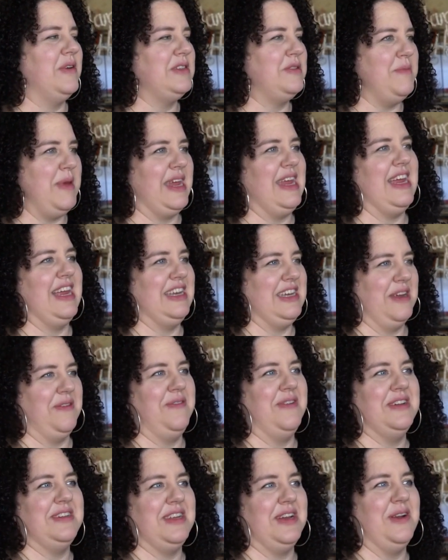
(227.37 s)
was making a
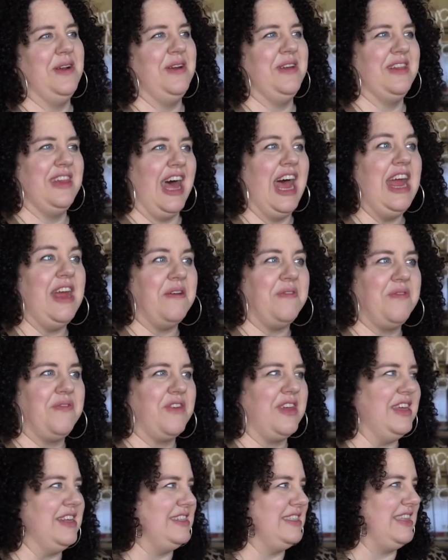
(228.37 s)
difference in her life,
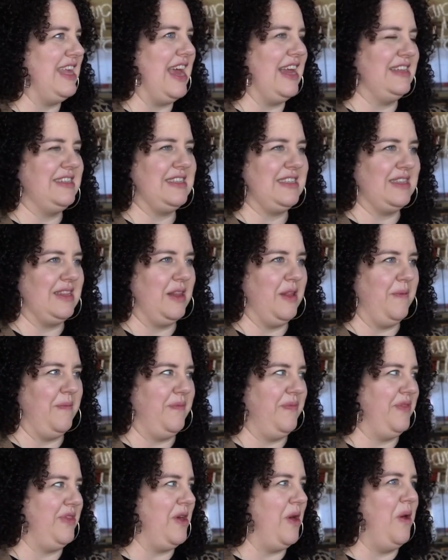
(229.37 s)
because that's
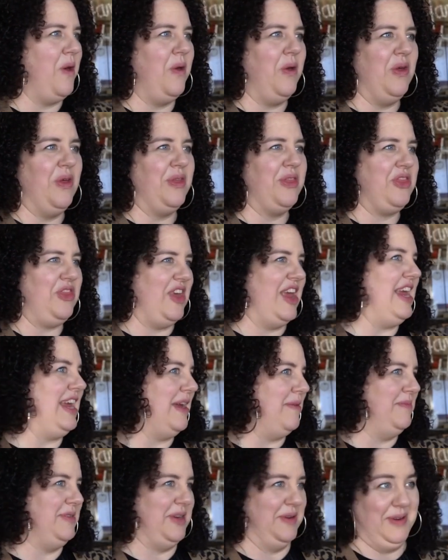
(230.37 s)
the whole
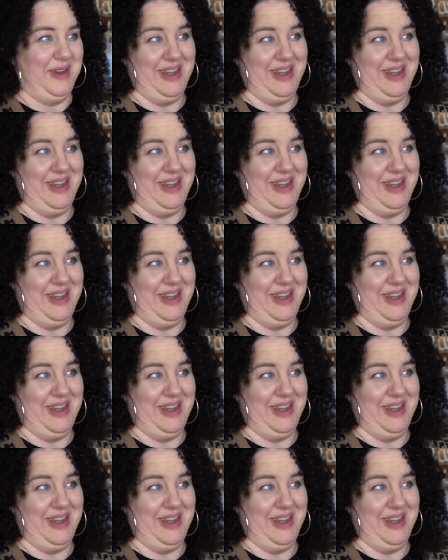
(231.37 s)
thing I'm